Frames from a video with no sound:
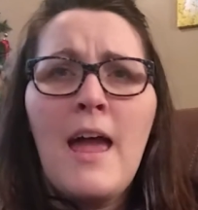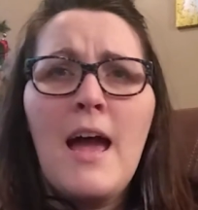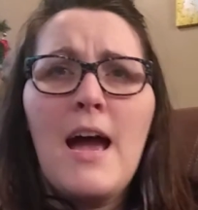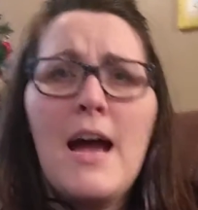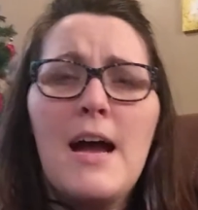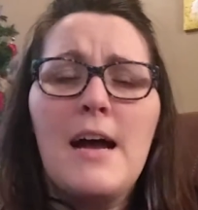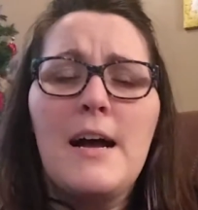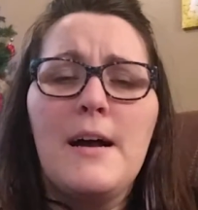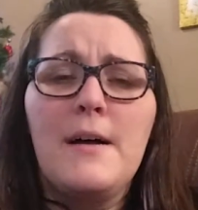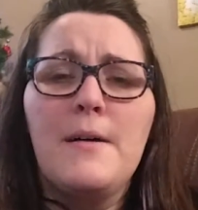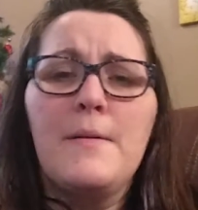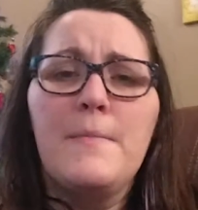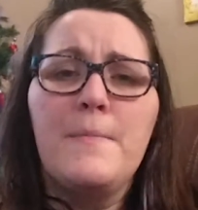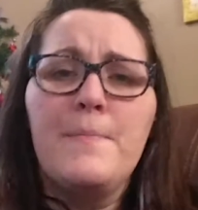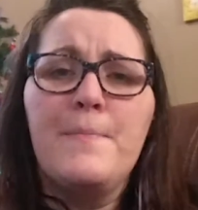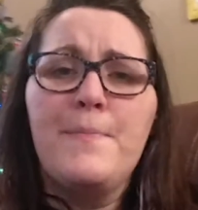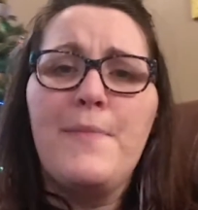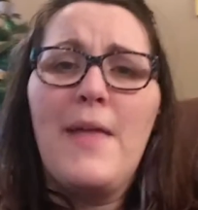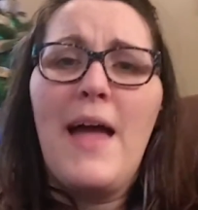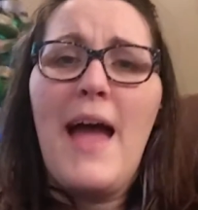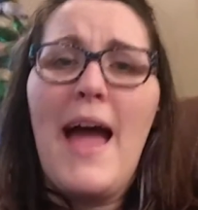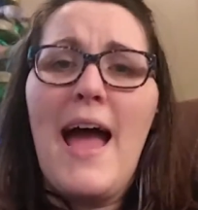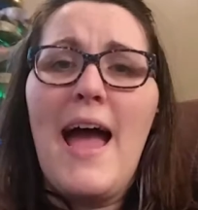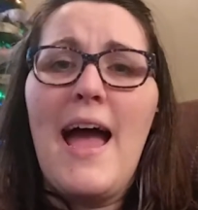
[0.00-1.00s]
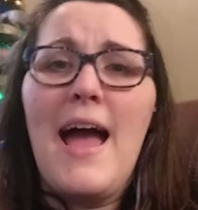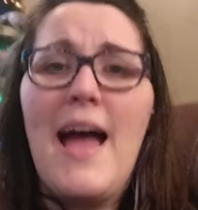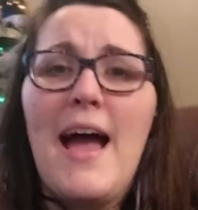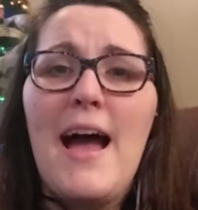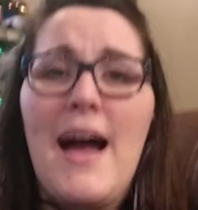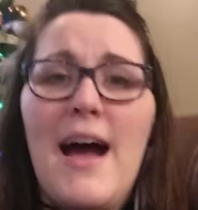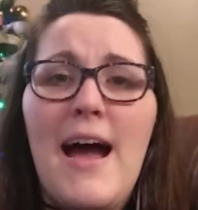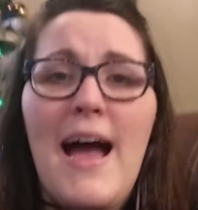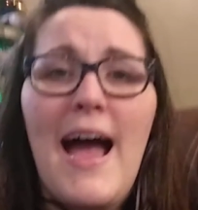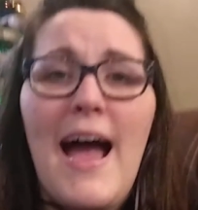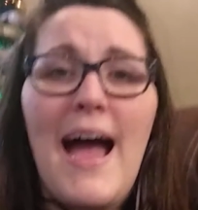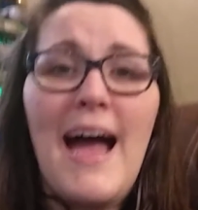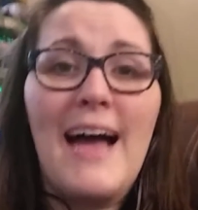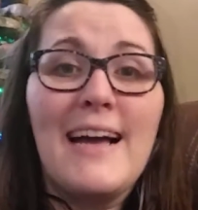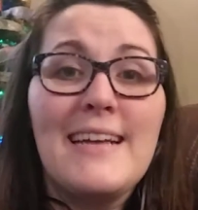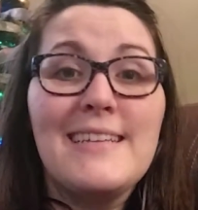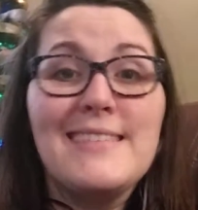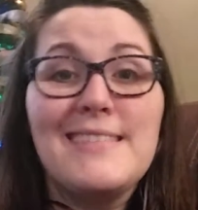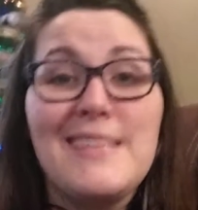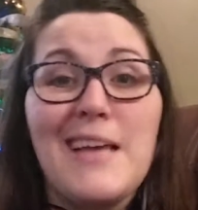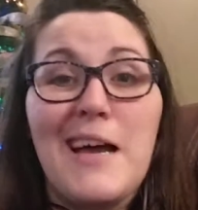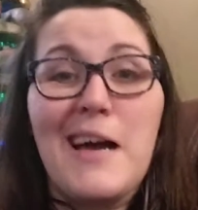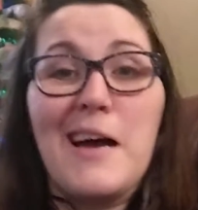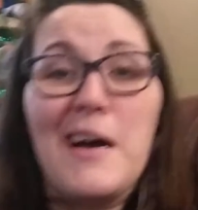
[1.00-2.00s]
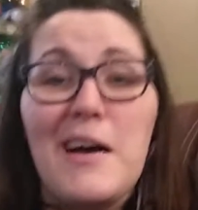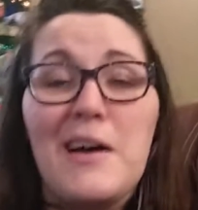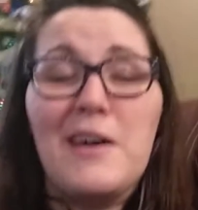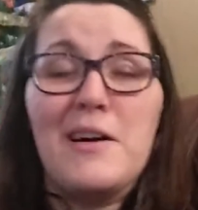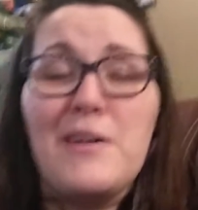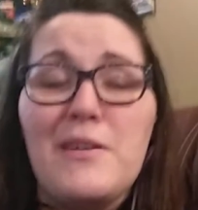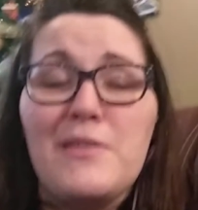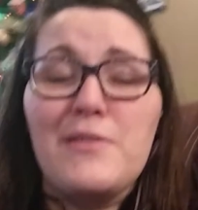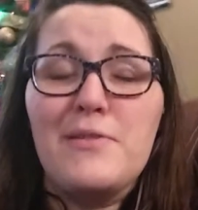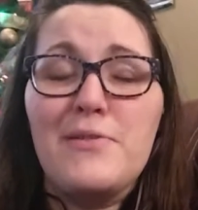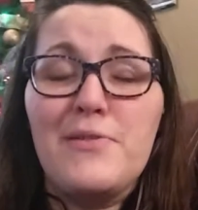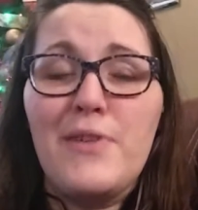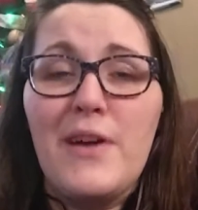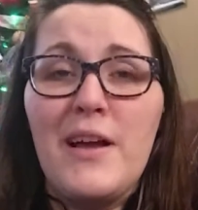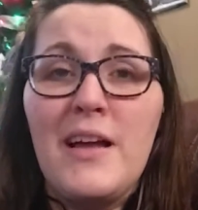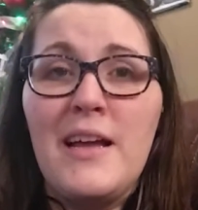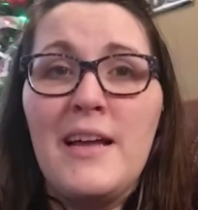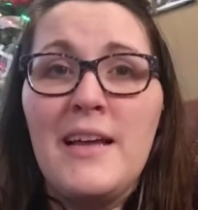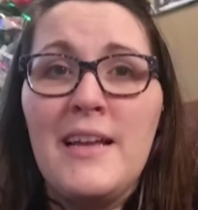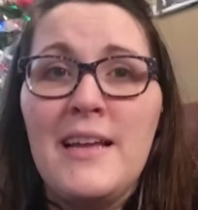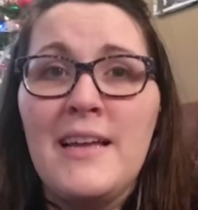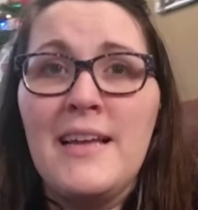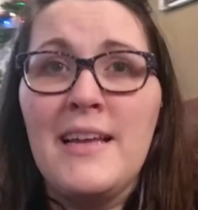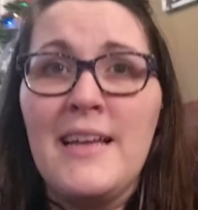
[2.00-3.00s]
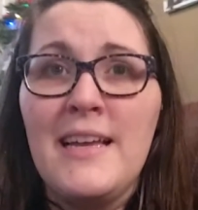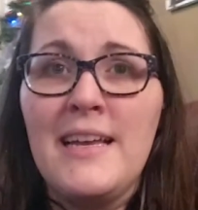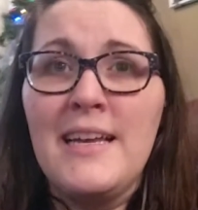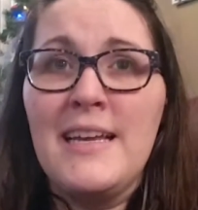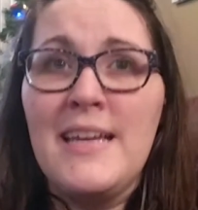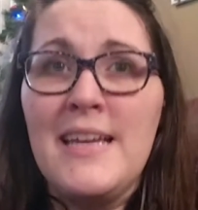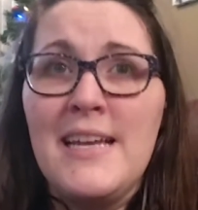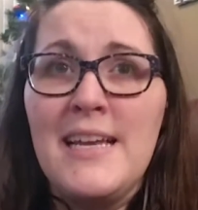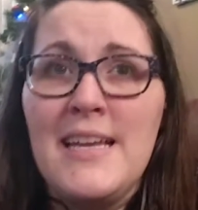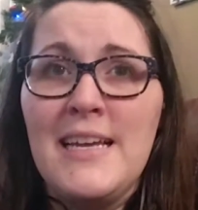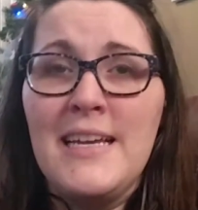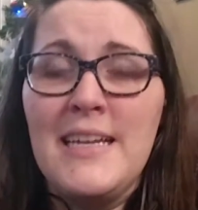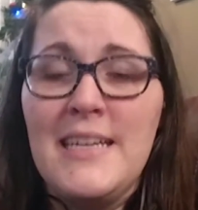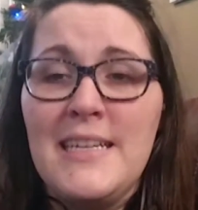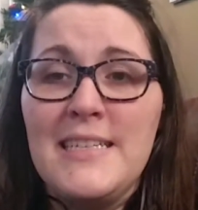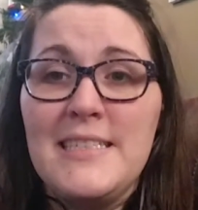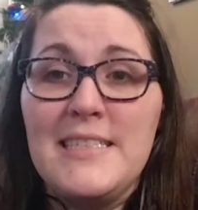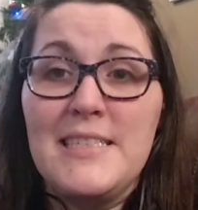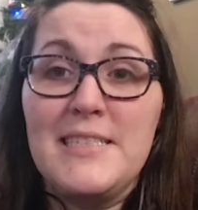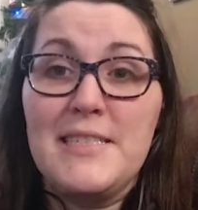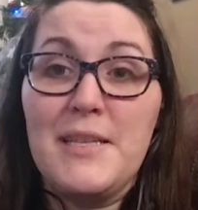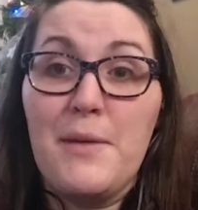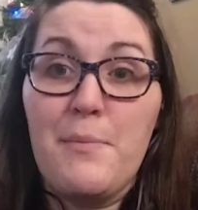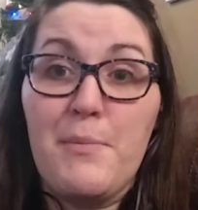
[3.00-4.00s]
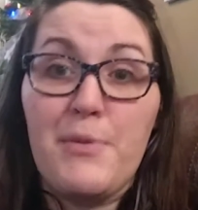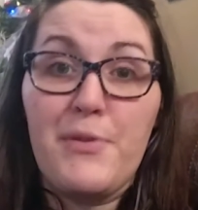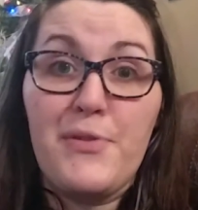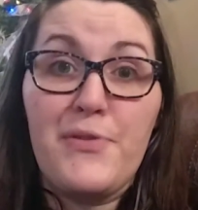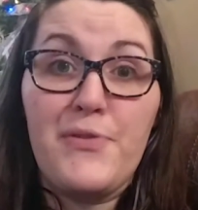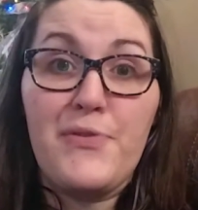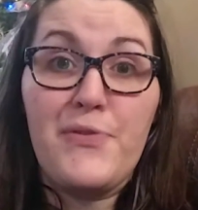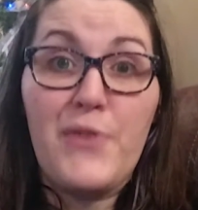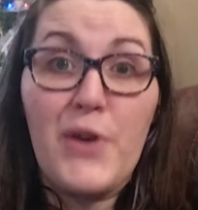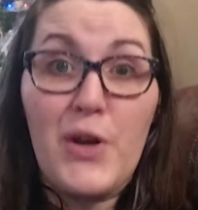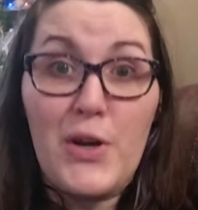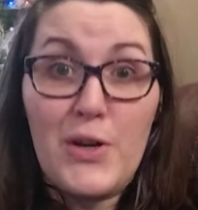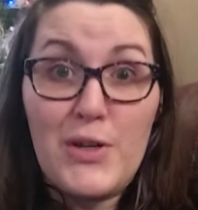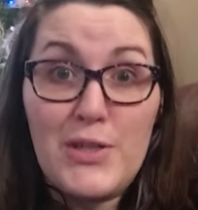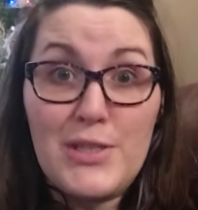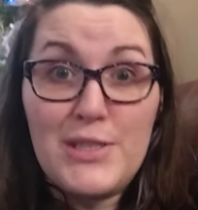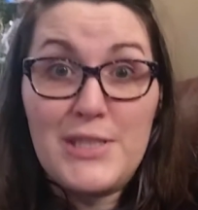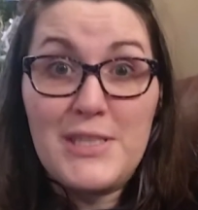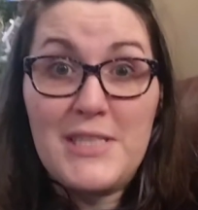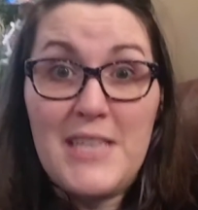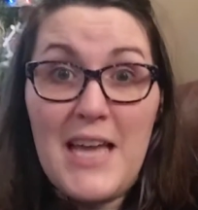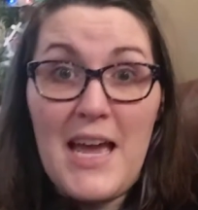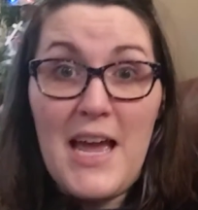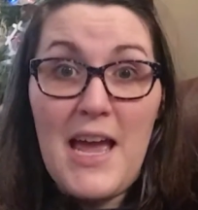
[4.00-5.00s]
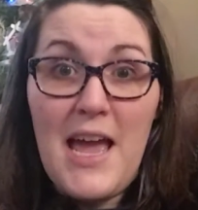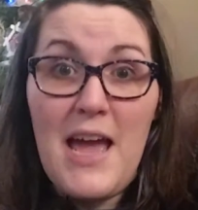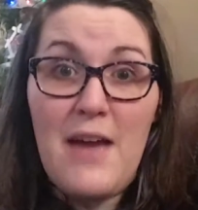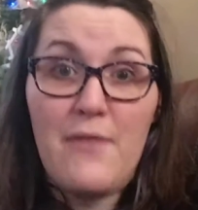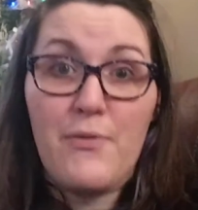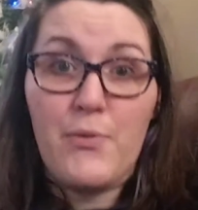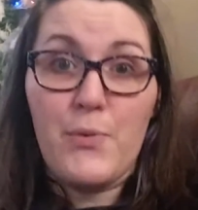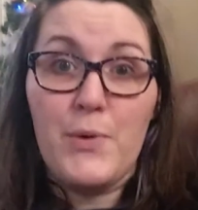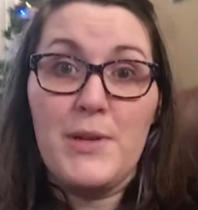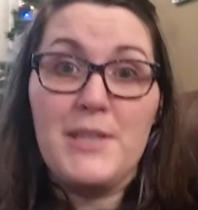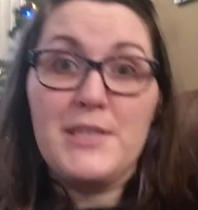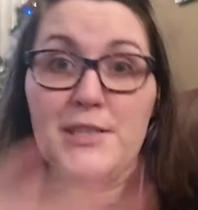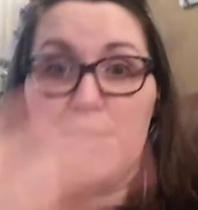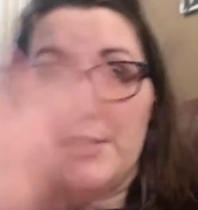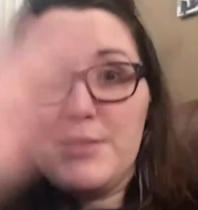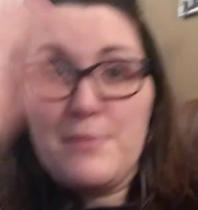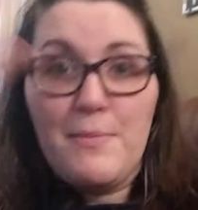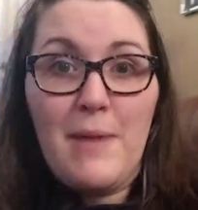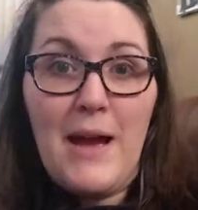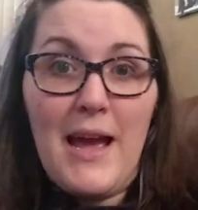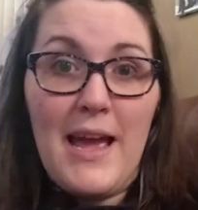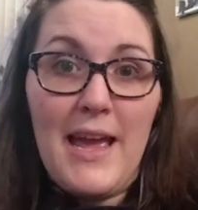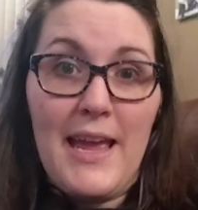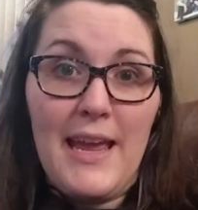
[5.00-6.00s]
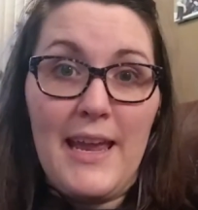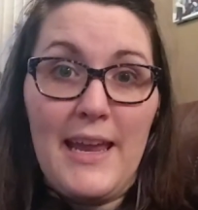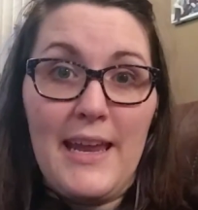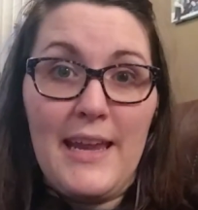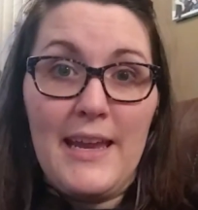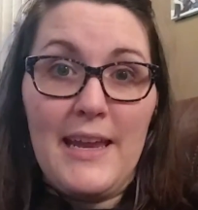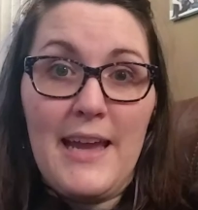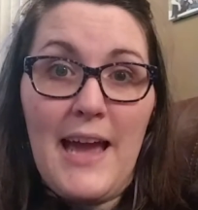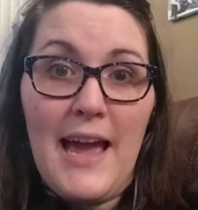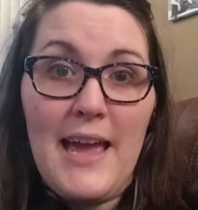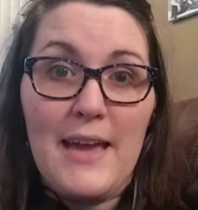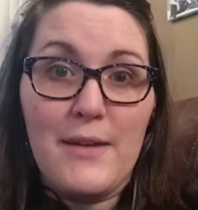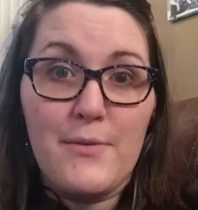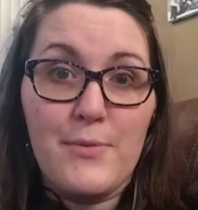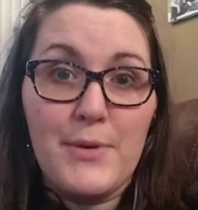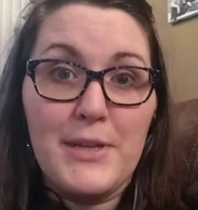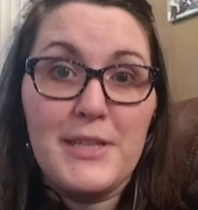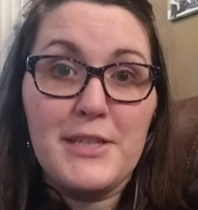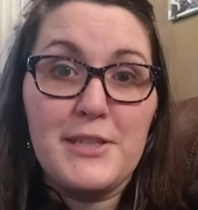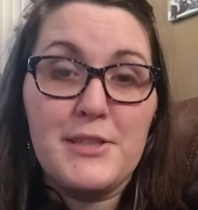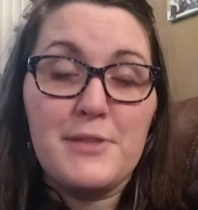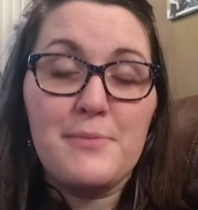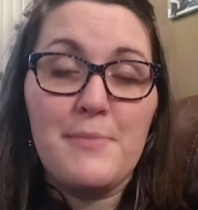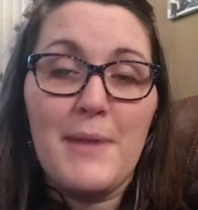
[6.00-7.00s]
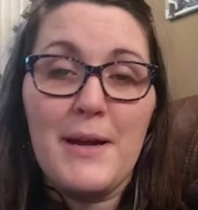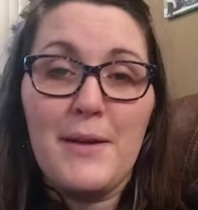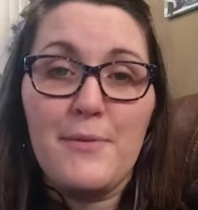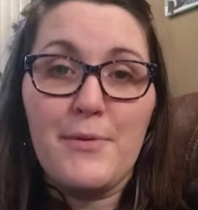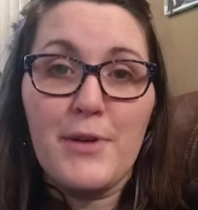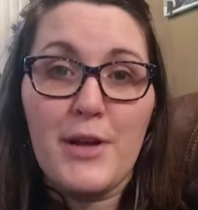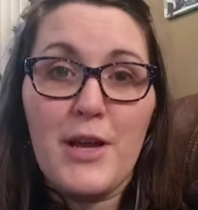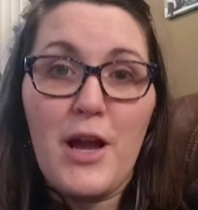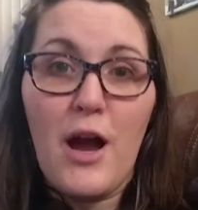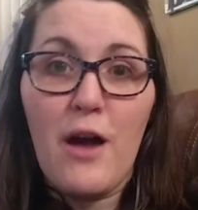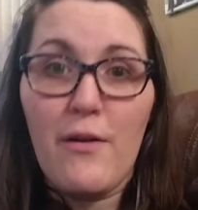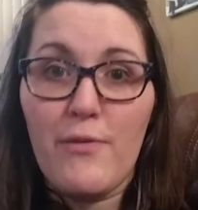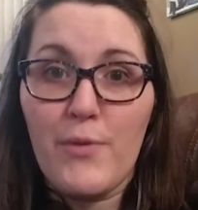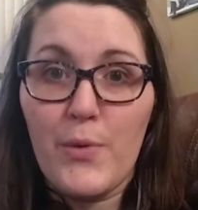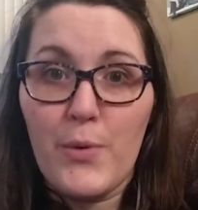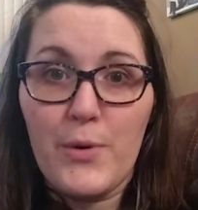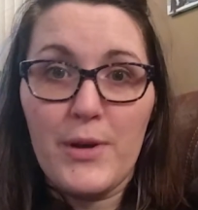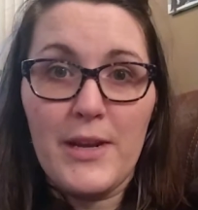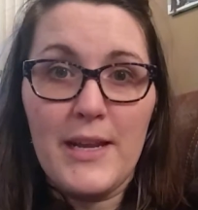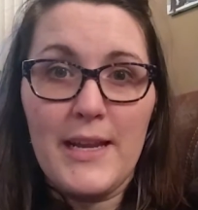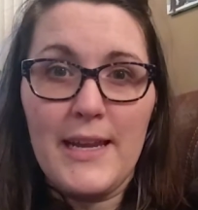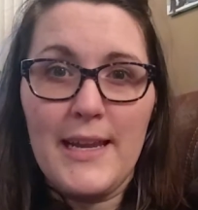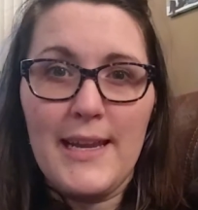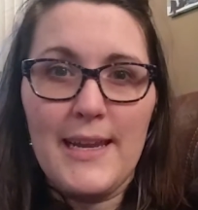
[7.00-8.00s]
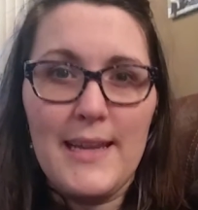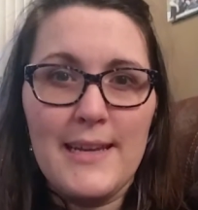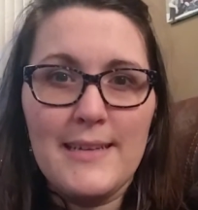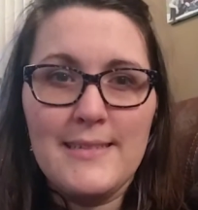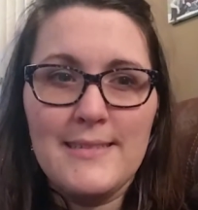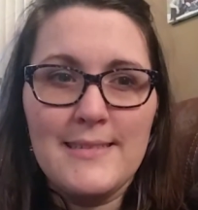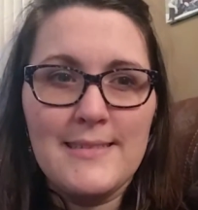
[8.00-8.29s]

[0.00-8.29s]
As of December 1st, I had reached my recovery